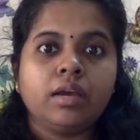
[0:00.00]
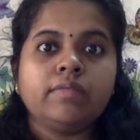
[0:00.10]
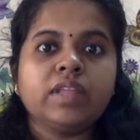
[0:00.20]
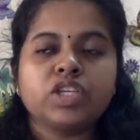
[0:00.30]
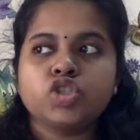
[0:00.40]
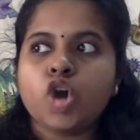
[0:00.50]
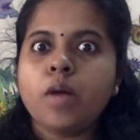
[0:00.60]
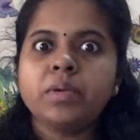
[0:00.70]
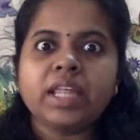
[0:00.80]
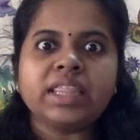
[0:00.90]
They
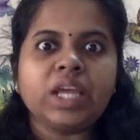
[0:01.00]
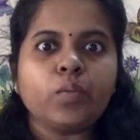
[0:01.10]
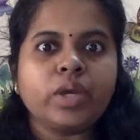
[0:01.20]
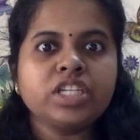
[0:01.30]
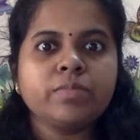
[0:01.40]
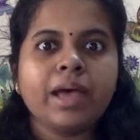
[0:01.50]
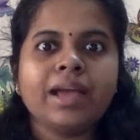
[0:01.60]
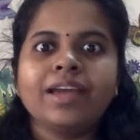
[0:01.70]
stopped and they went back,